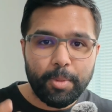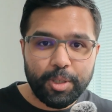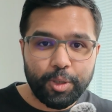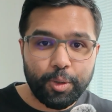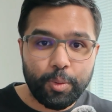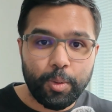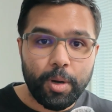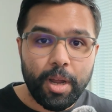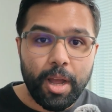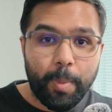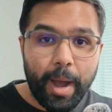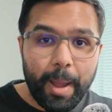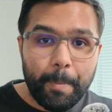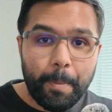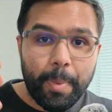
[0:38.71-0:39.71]
Number two,
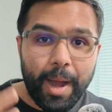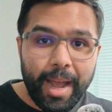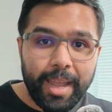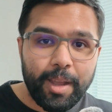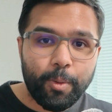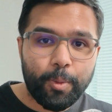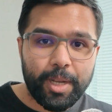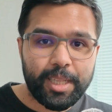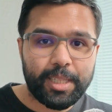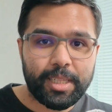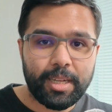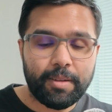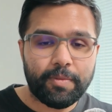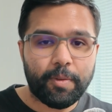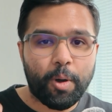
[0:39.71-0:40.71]
by buying
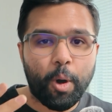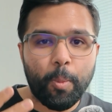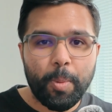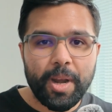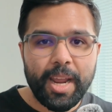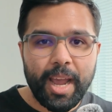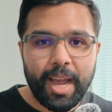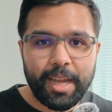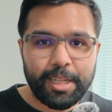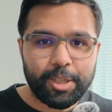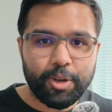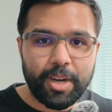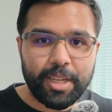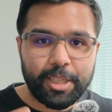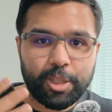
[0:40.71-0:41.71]
Windsurf, OpenAI is
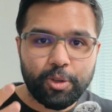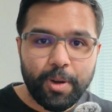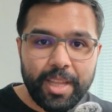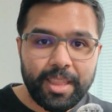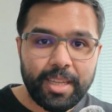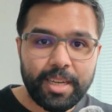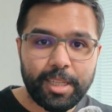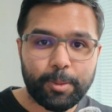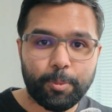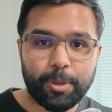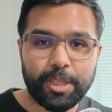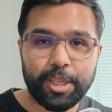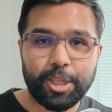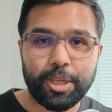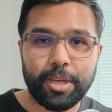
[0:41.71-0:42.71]
trying to strengthen its
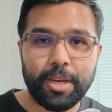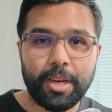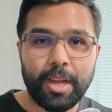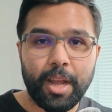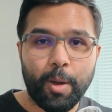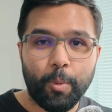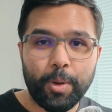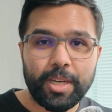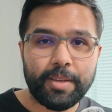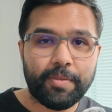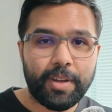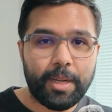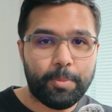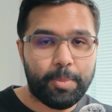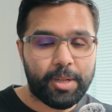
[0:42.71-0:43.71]
position with
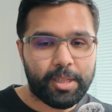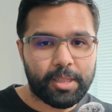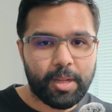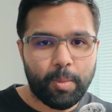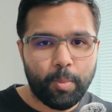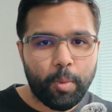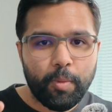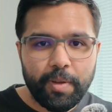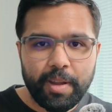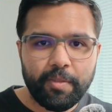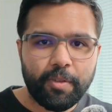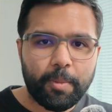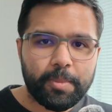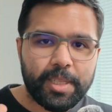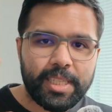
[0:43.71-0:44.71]
developers, moving
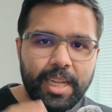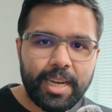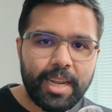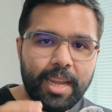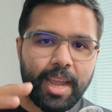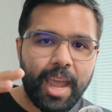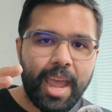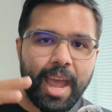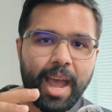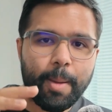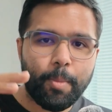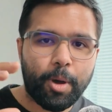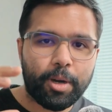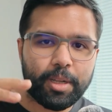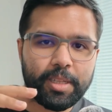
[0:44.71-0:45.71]
from selling A I
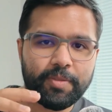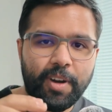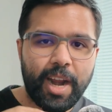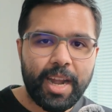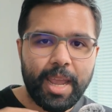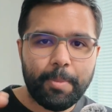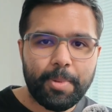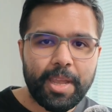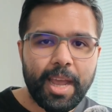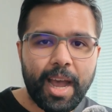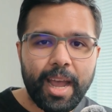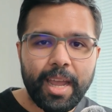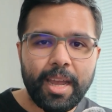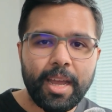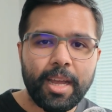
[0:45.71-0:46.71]
models via an A P
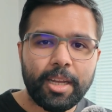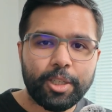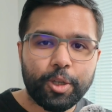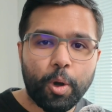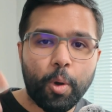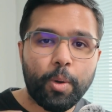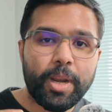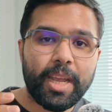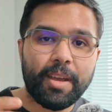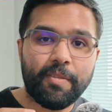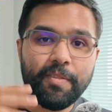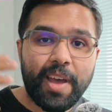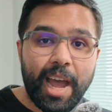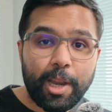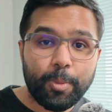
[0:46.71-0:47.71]
I to owning a
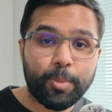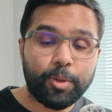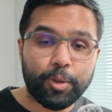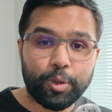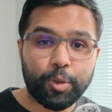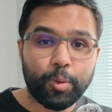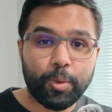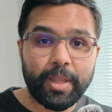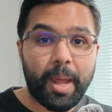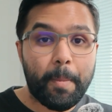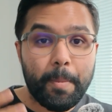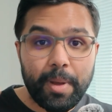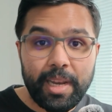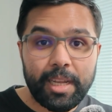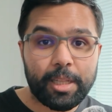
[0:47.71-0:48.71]
valuable tool that
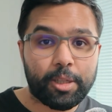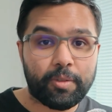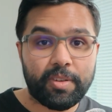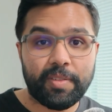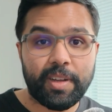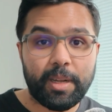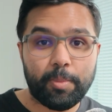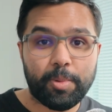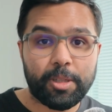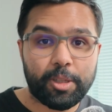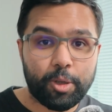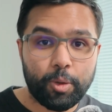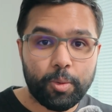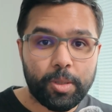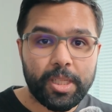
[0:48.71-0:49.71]
millions of
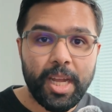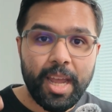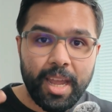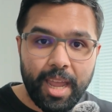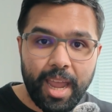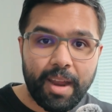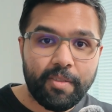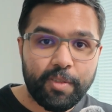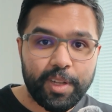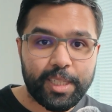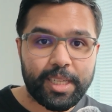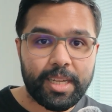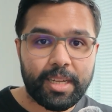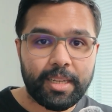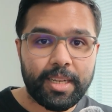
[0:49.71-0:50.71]
developers use every
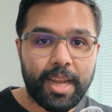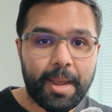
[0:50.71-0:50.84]
single